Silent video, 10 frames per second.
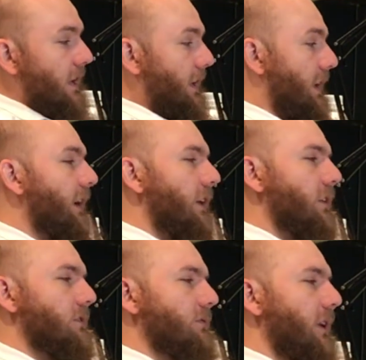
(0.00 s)
Here
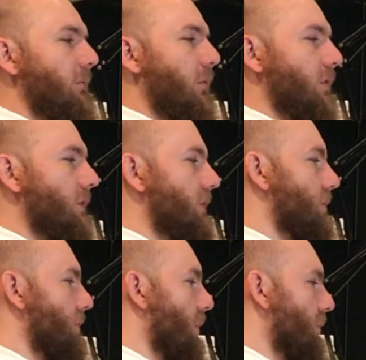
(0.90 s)
it's very important
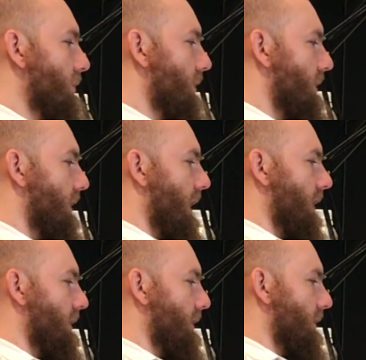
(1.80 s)
to note
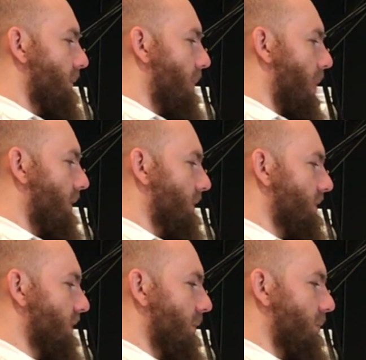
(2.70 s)
that
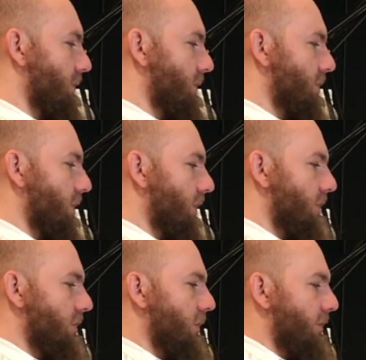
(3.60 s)
this composition
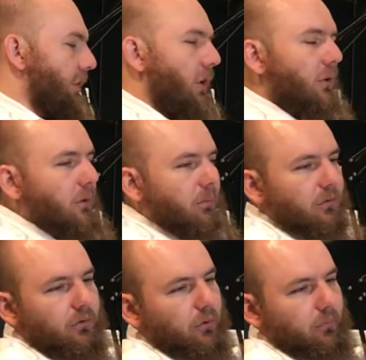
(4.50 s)
is not a regular
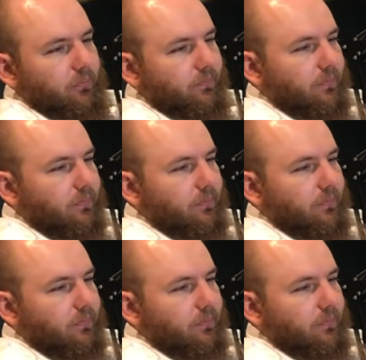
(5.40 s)
perfume.